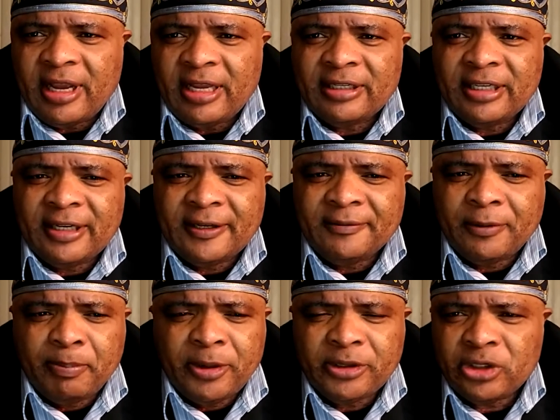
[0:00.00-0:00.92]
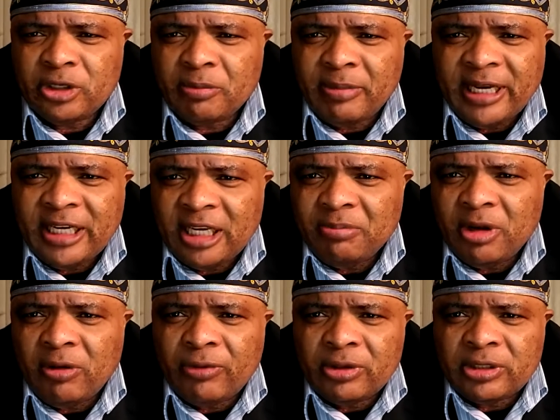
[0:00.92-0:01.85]
And the person reminded
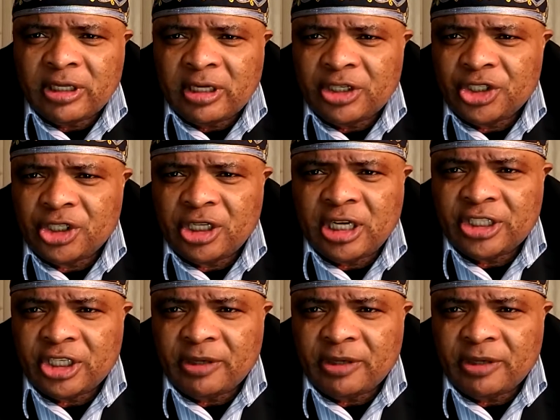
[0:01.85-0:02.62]
me of what Chinua